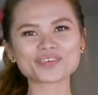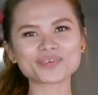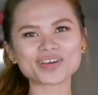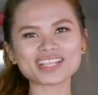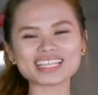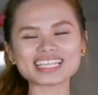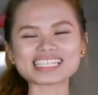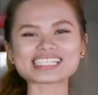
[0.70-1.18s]

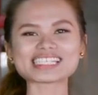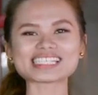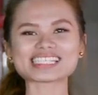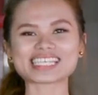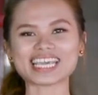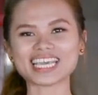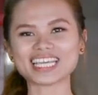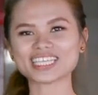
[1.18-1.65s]
everyone, this
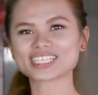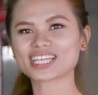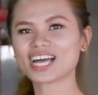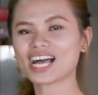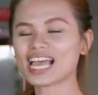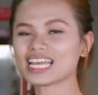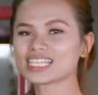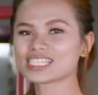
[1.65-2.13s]
is
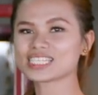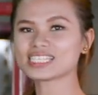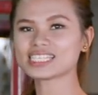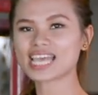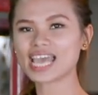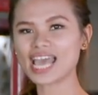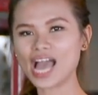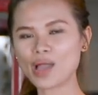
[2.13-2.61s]
Keziah, and
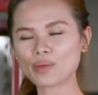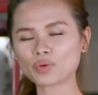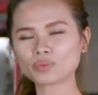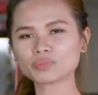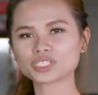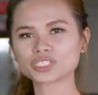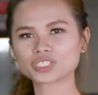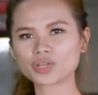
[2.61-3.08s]
today I
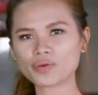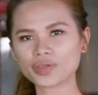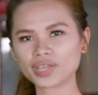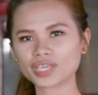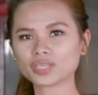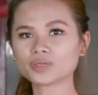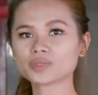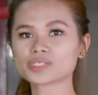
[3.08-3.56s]
will be
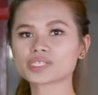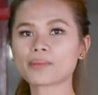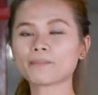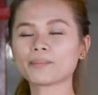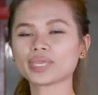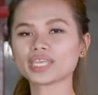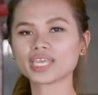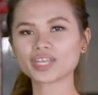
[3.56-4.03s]
showing you
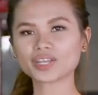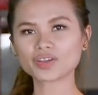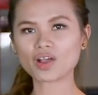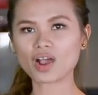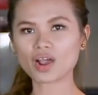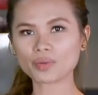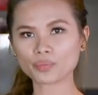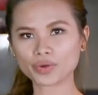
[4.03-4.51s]
some
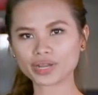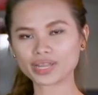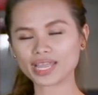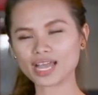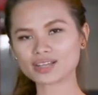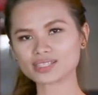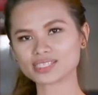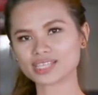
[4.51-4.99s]
beginner arm
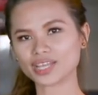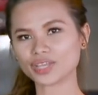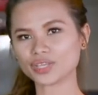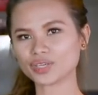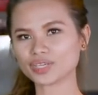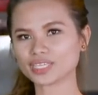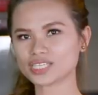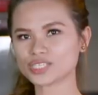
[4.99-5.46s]
workouts
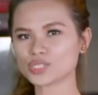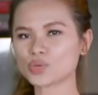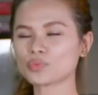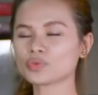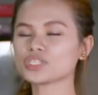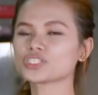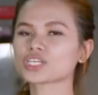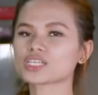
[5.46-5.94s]
that you could do
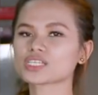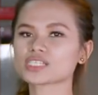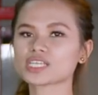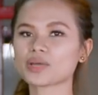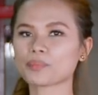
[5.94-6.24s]
with just